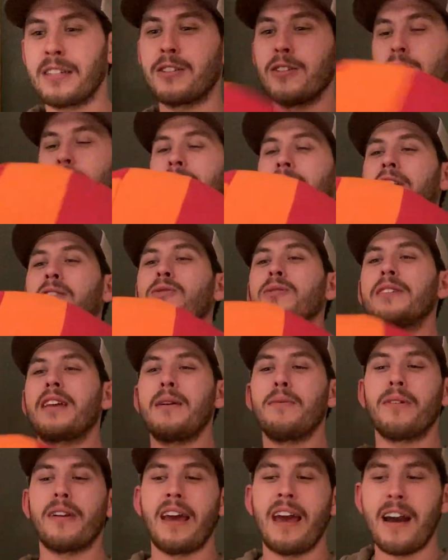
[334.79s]
so he was
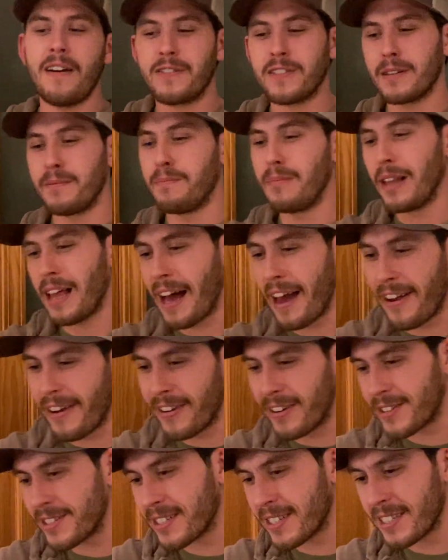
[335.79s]
able to have some
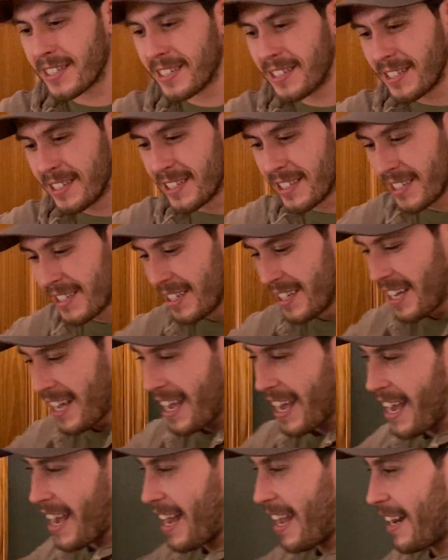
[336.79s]
pliers.
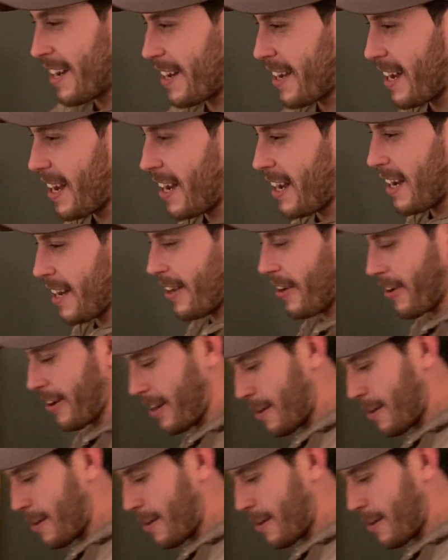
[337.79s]
And here,